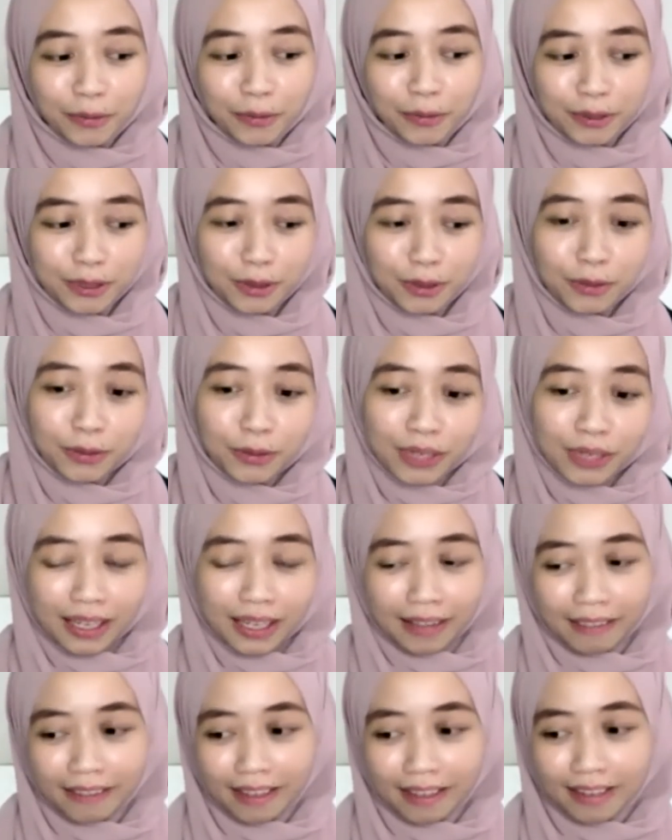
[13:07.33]
So looking
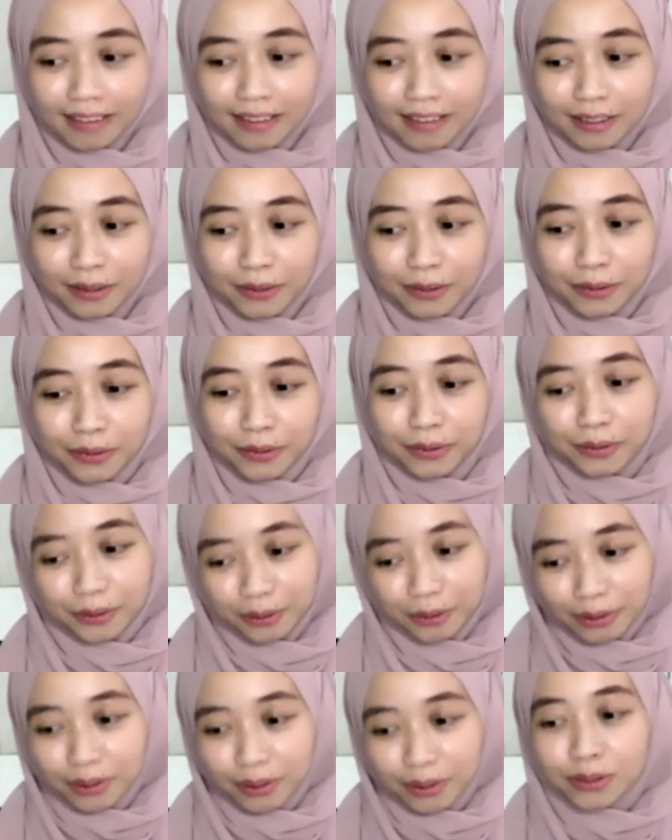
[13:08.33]
at that,
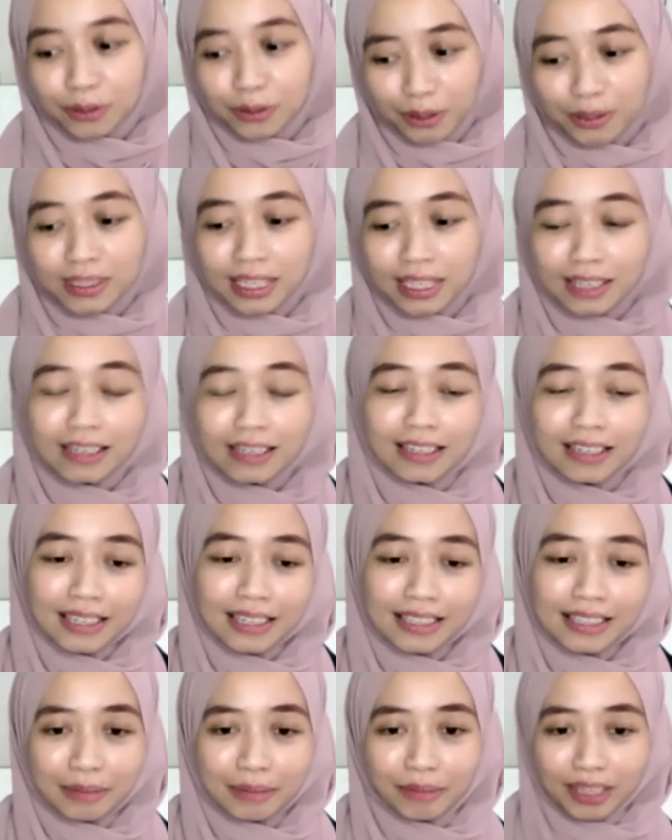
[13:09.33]
you start
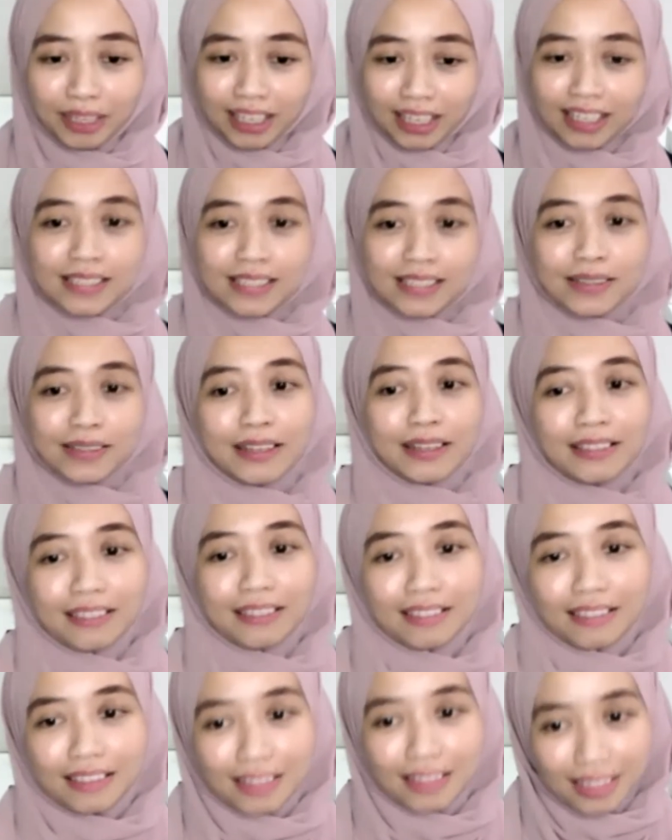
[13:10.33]
learning something. So
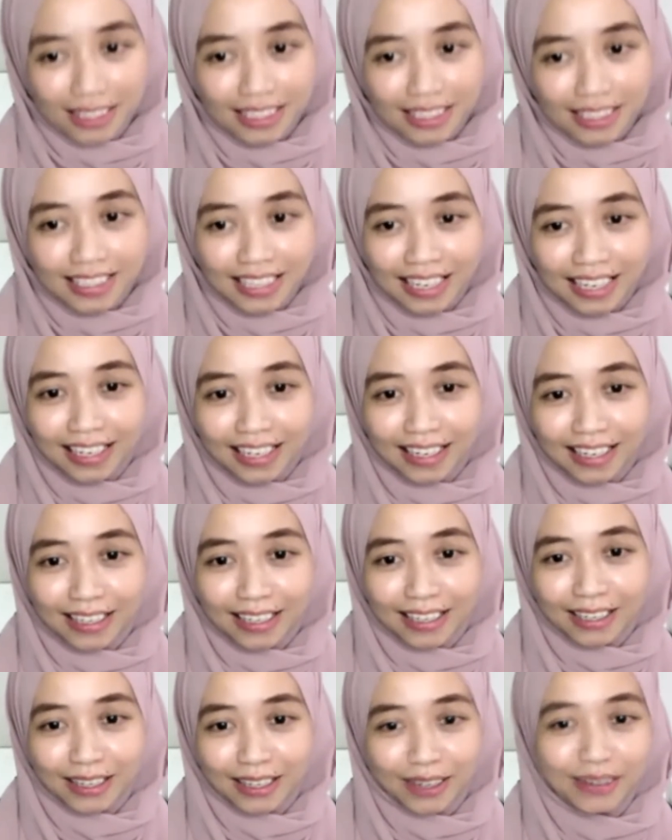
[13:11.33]

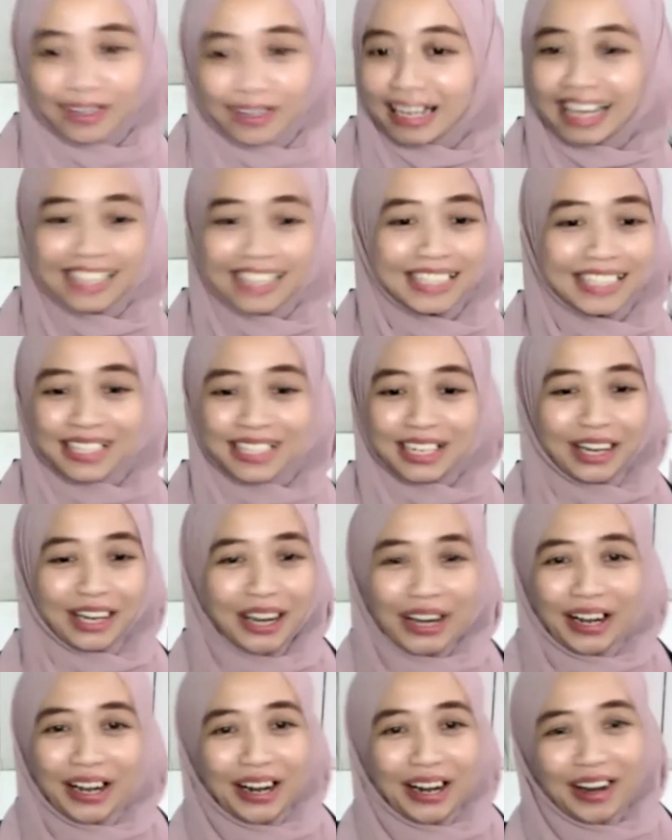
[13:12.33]
I just love
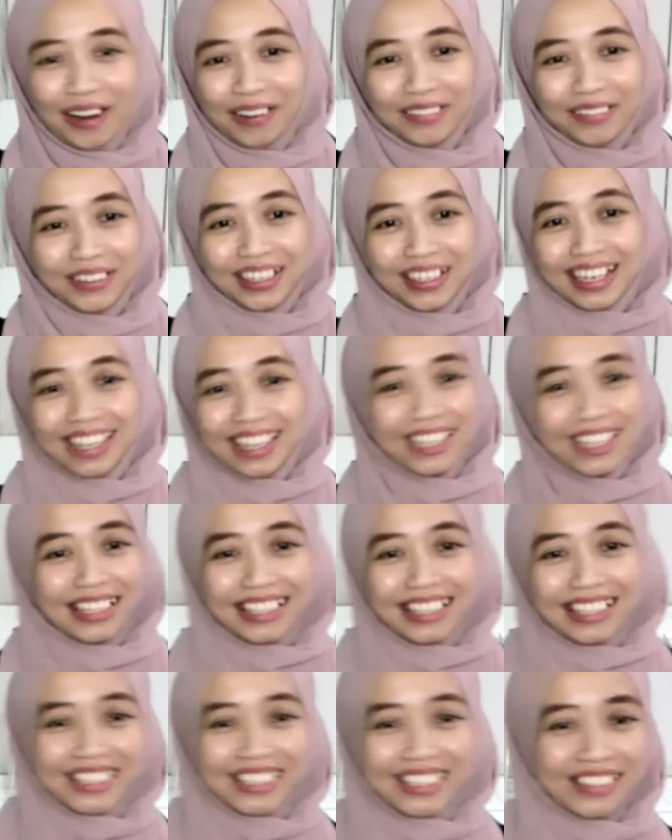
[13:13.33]
her, and
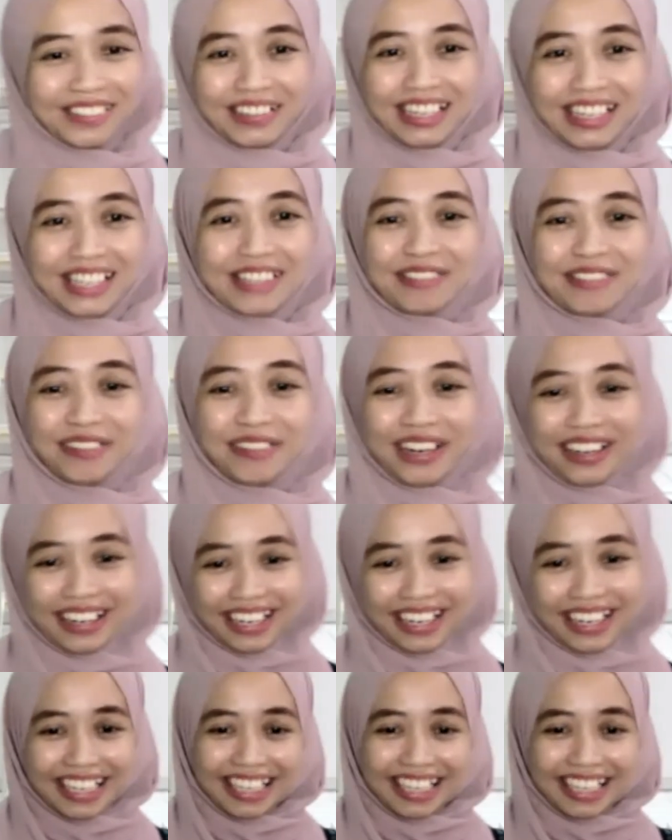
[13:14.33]
she's really inspiring.